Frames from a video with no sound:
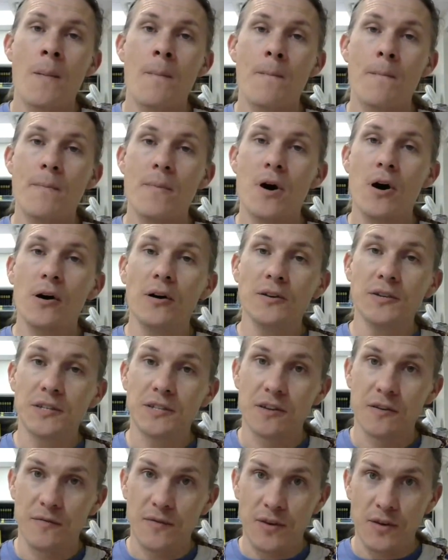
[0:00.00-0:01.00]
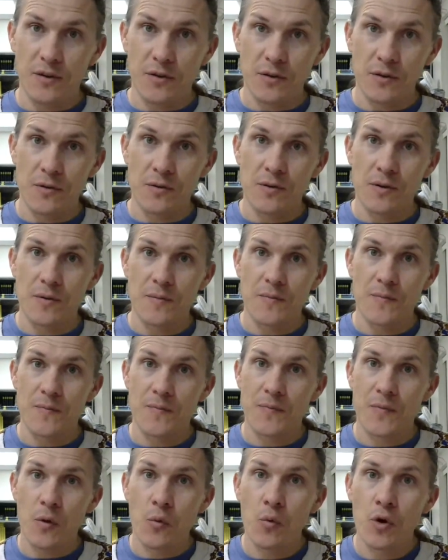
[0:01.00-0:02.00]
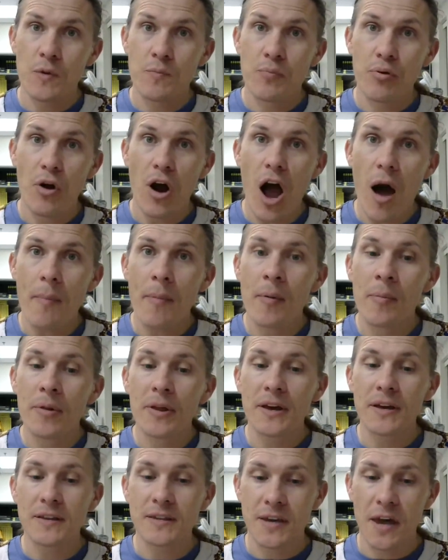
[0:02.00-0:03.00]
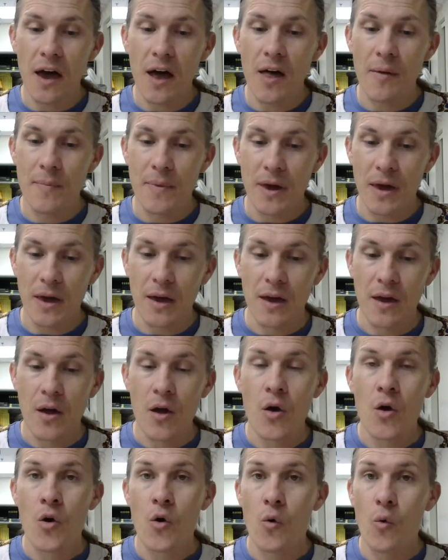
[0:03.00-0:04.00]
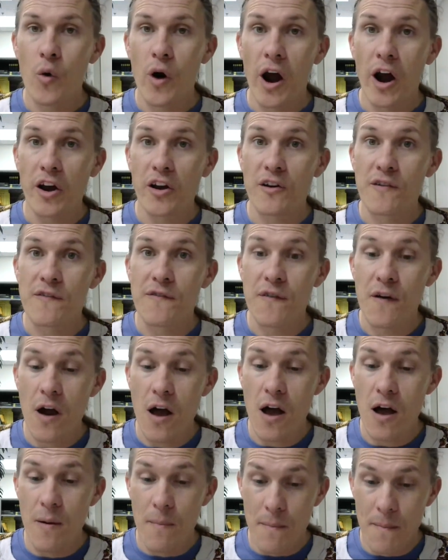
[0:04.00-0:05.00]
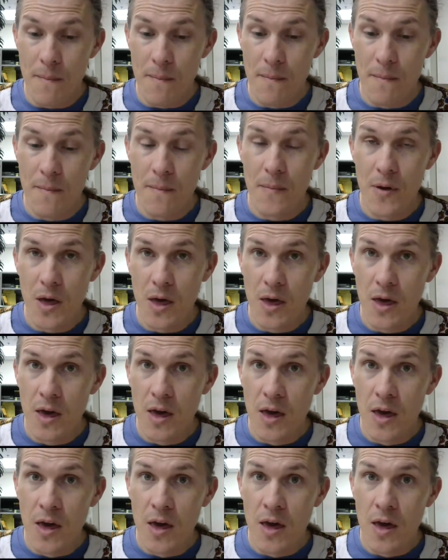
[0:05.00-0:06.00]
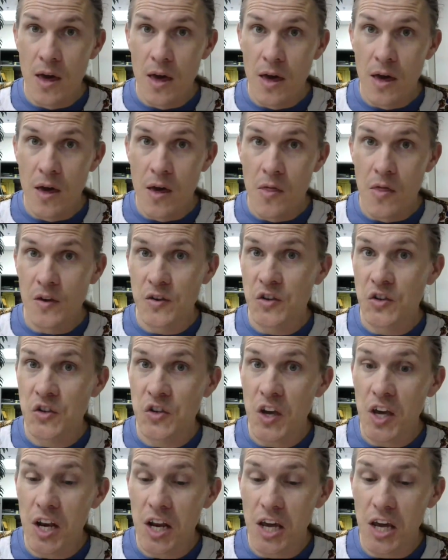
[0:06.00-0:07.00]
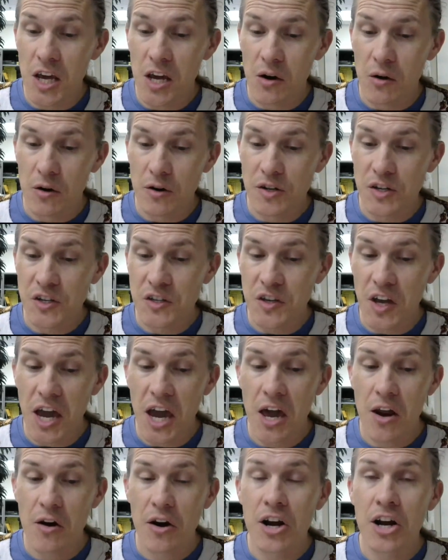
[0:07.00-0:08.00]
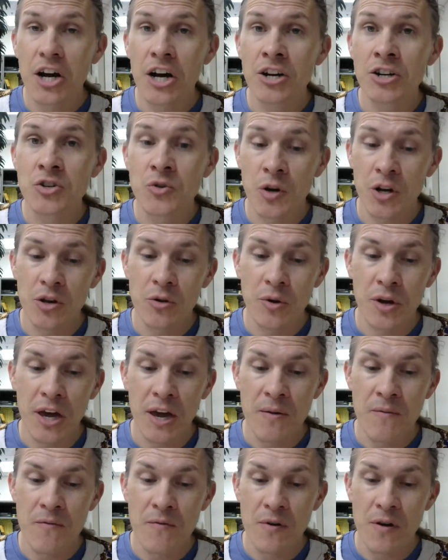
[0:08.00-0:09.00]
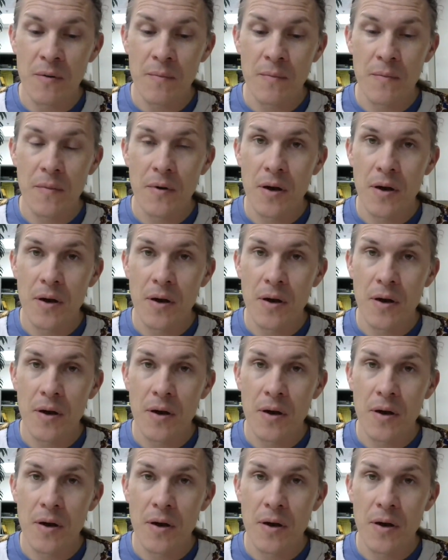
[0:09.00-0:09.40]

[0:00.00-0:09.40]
Most of you would probably tell me where you're from, the city or state or country you came from.